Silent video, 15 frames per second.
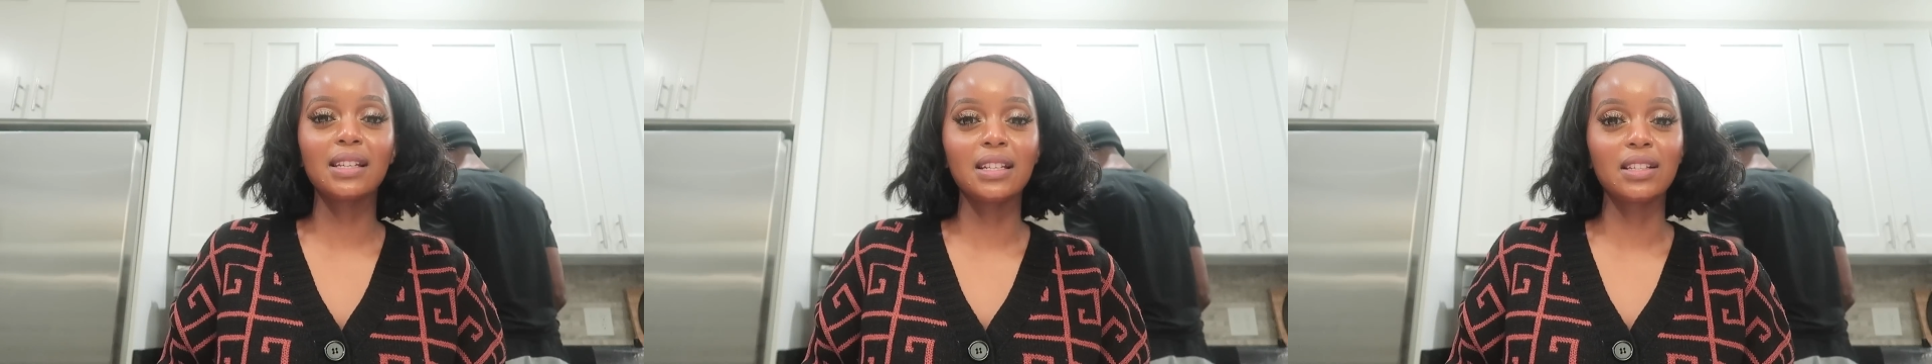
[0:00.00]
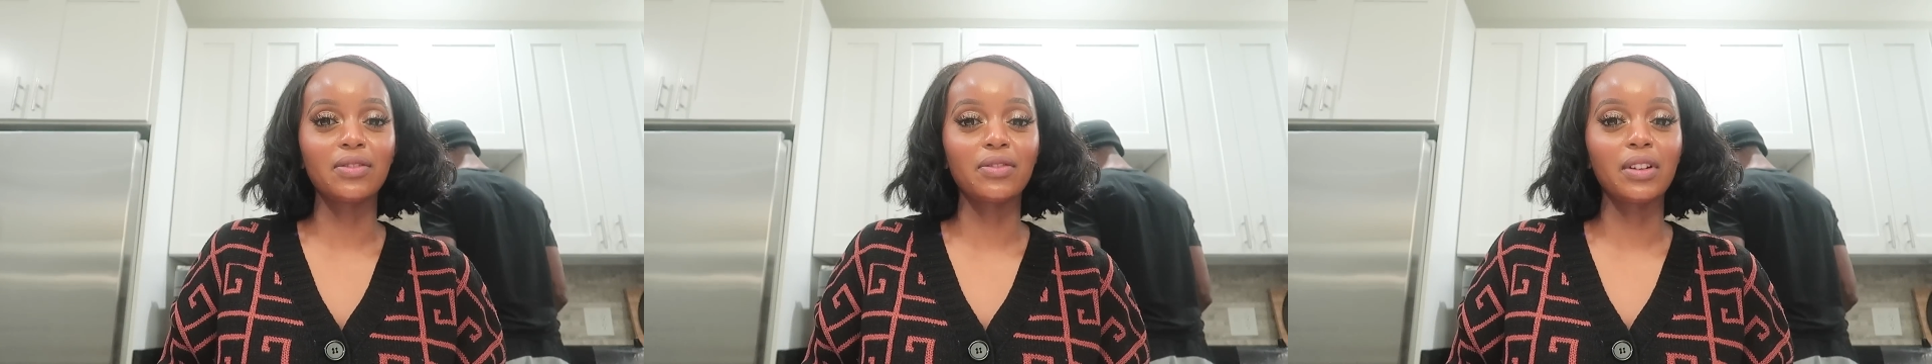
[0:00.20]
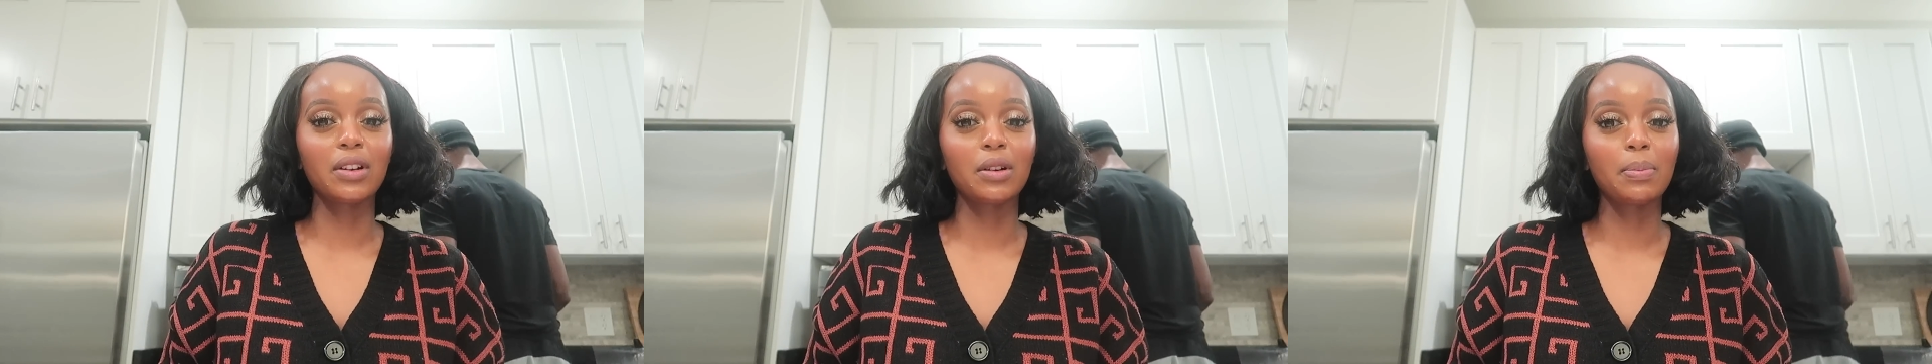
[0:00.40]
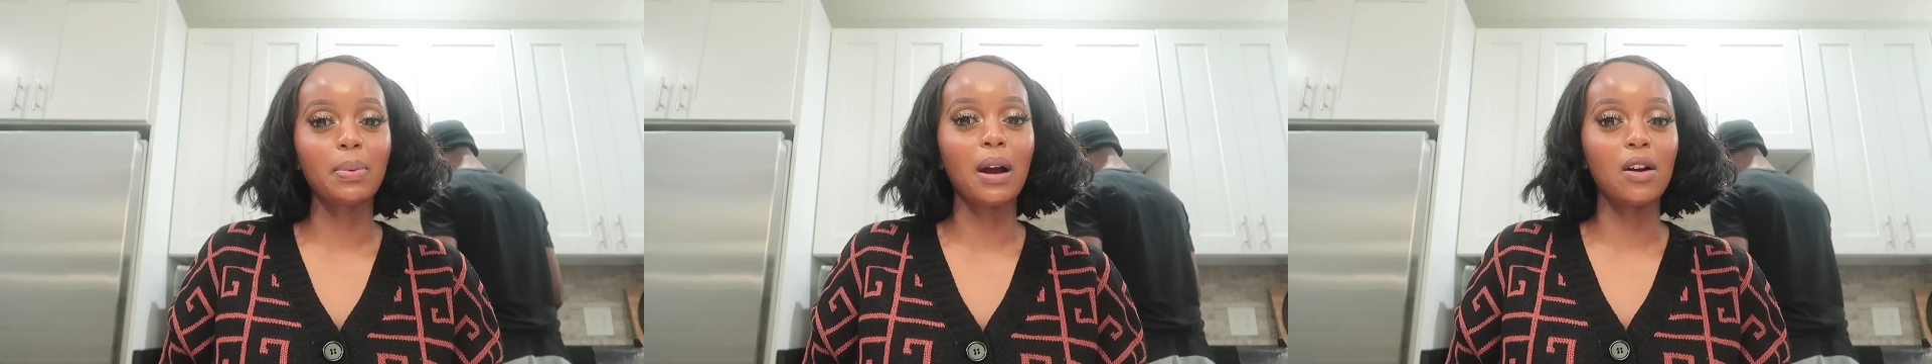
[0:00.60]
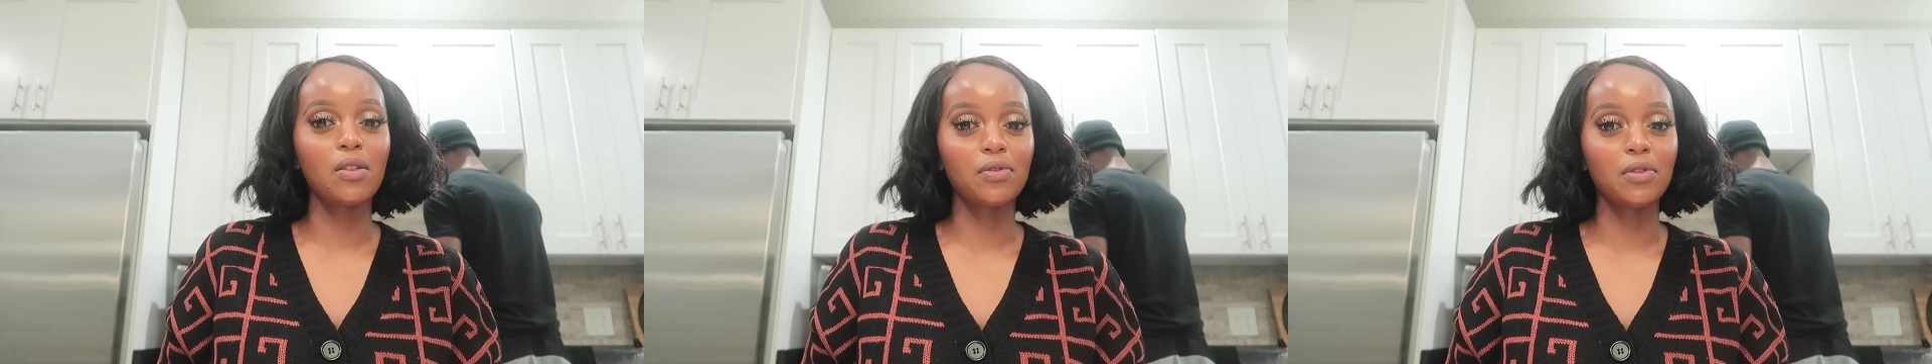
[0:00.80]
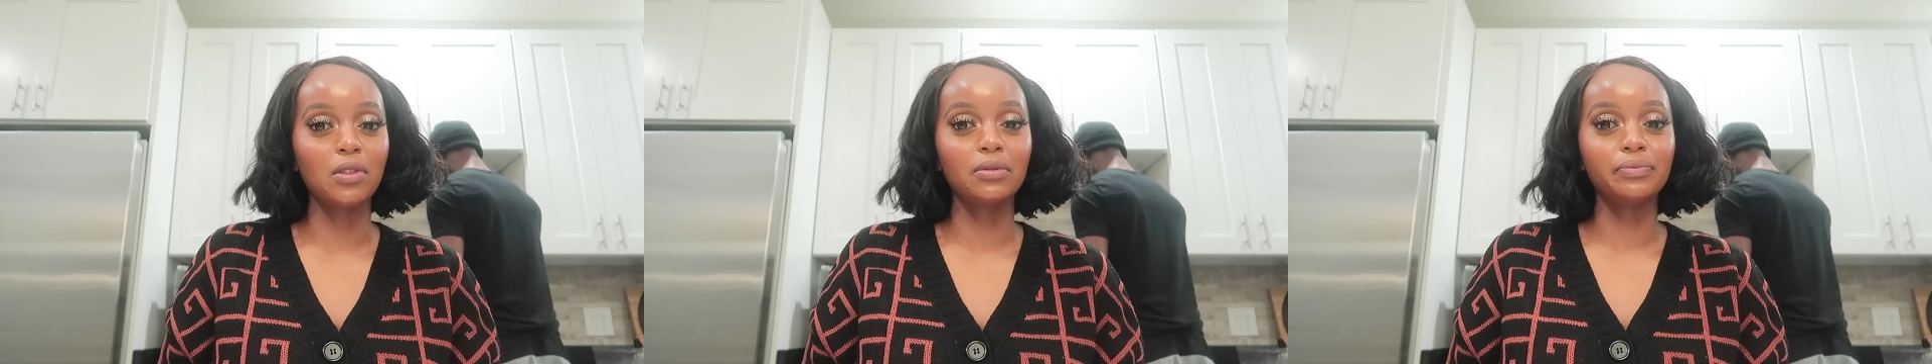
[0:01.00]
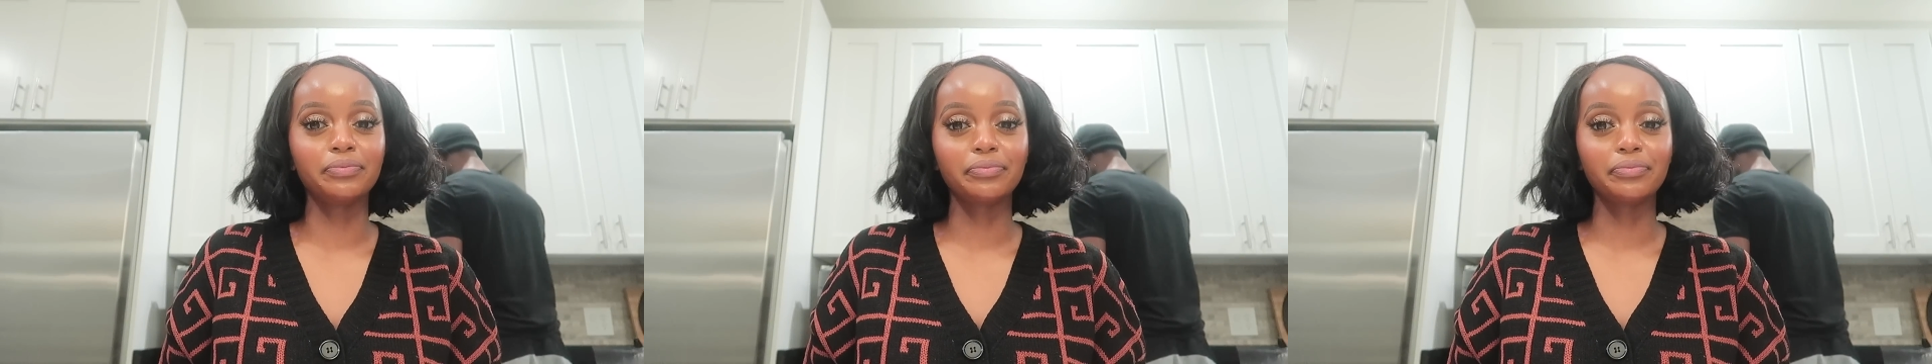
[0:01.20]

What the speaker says: is very powerful.